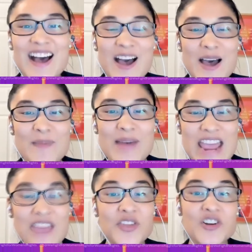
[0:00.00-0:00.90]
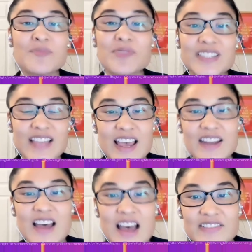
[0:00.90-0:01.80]
um, and 30%
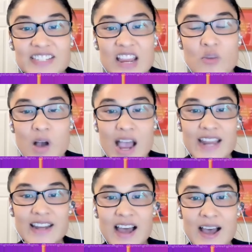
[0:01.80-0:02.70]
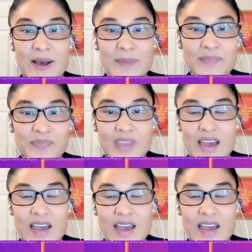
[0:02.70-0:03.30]
of statewide, um,